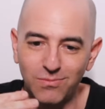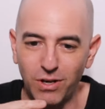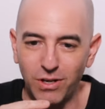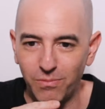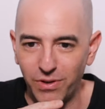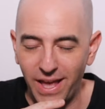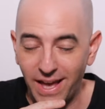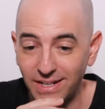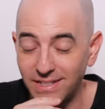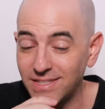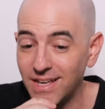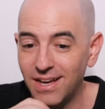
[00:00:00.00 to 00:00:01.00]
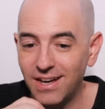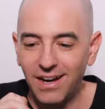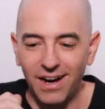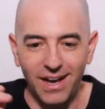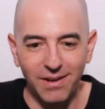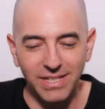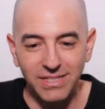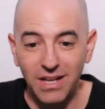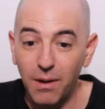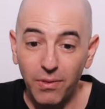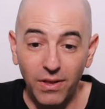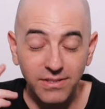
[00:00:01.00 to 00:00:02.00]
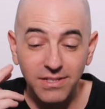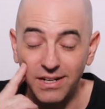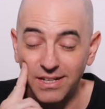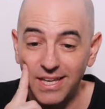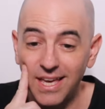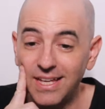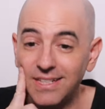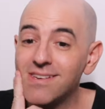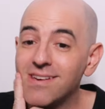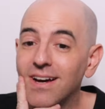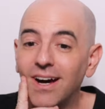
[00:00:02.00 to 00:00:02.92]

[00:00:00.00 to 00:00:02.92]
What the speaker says: went bananas and my stop loss got hit.